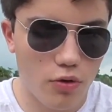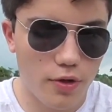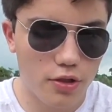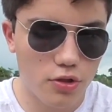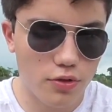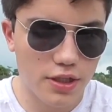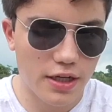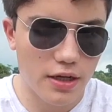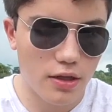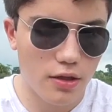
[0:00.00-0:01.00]
We need to just
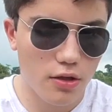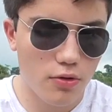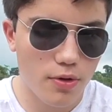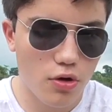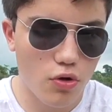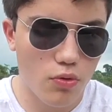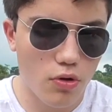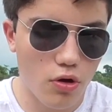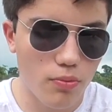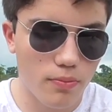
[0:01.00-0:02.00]
get it a little
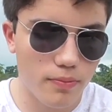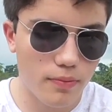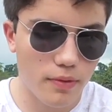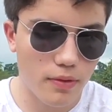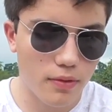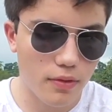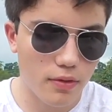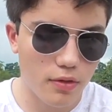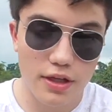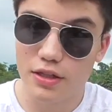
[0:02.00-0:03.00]
bit. Oh,
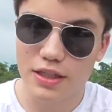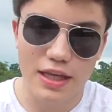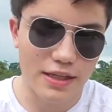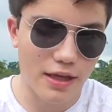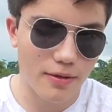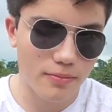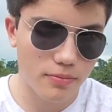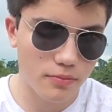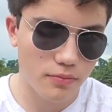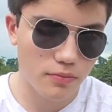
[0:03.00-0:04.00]
he doesn't like that.
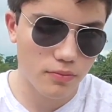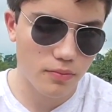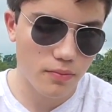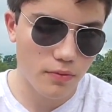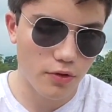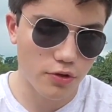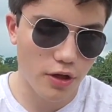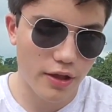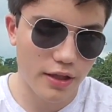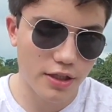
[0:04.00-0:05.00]
You
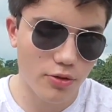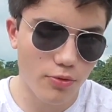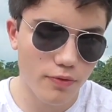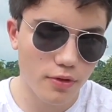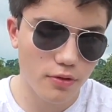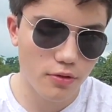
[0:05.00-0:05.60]
saw how that tail moved?